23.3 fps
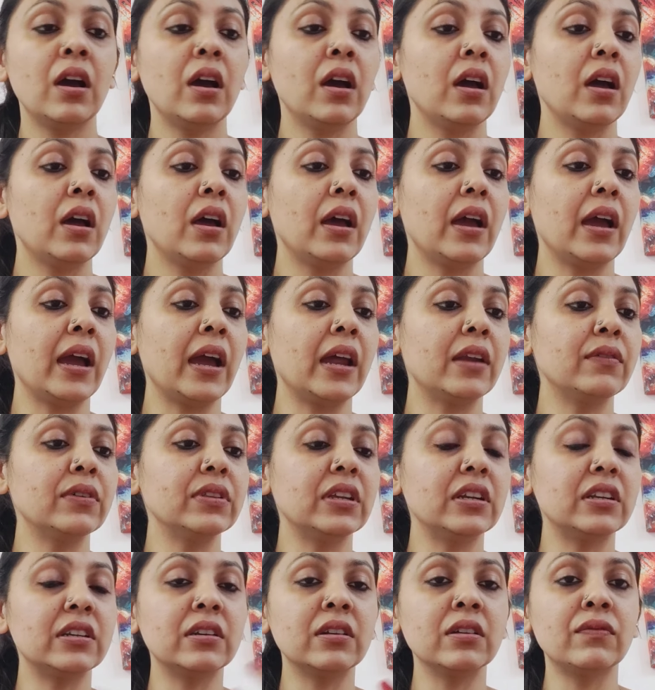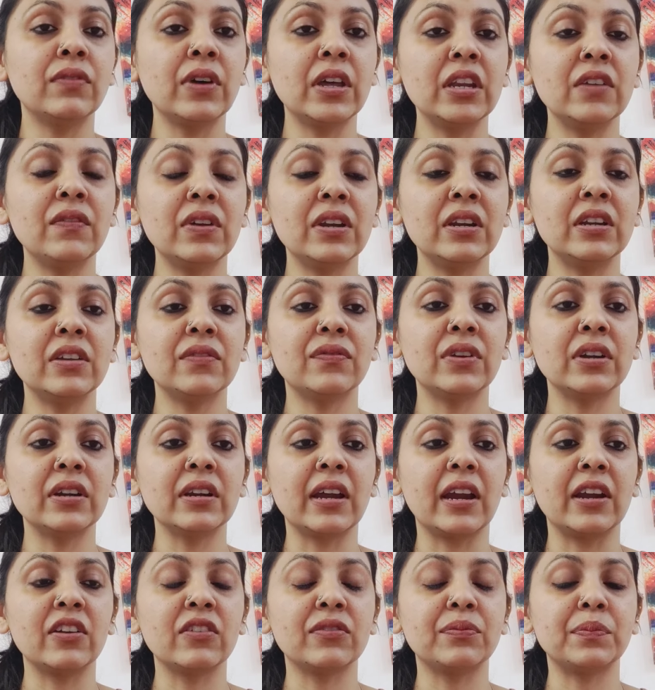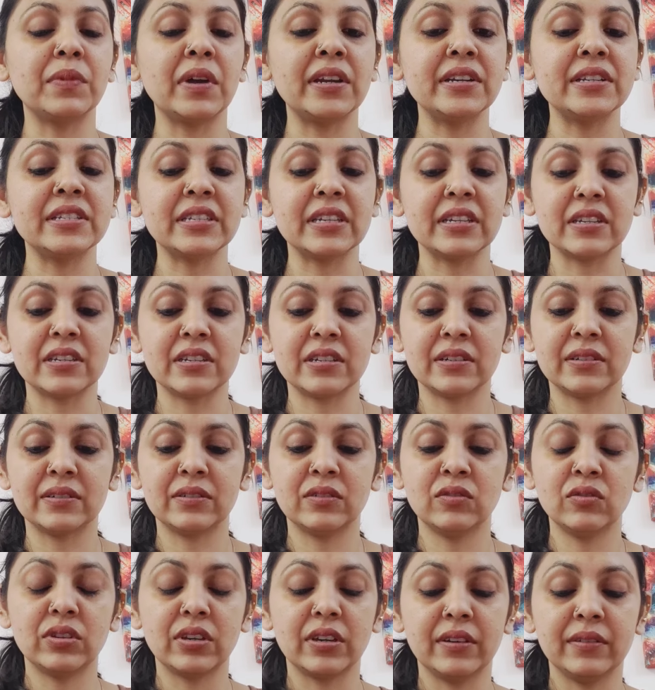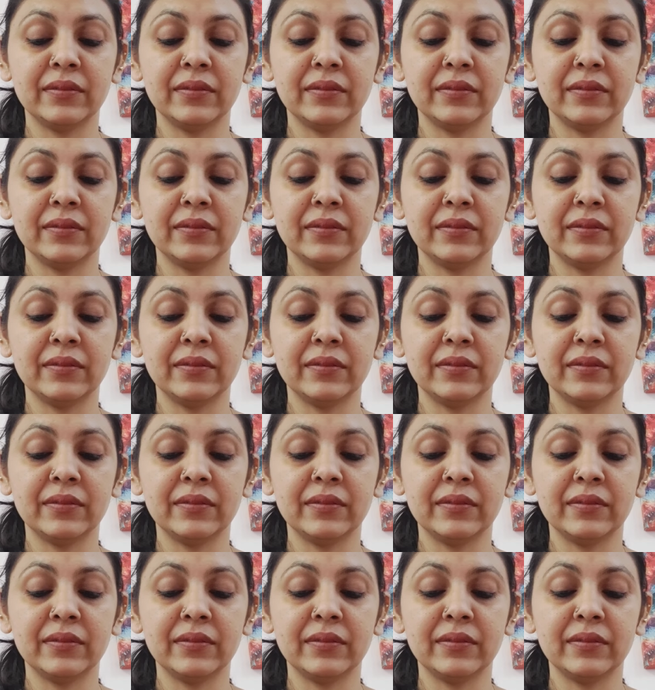and with a very, very different kind of mindset. Okay.